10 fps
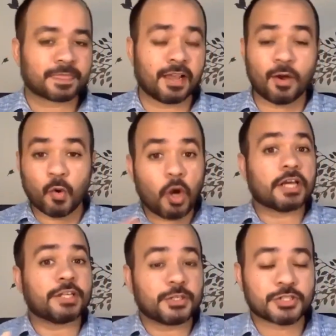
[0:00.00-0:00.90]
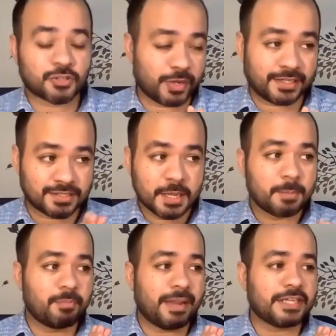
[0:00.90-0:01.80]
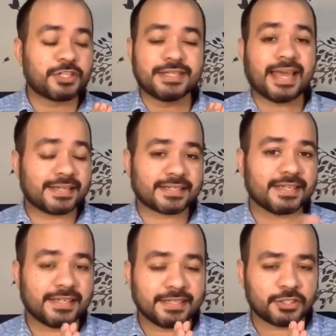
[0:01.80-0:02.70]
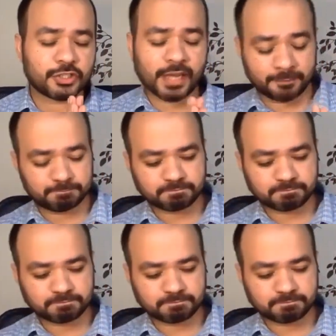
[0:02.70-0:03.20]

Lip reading: What are your strengths? Mention that in the chat.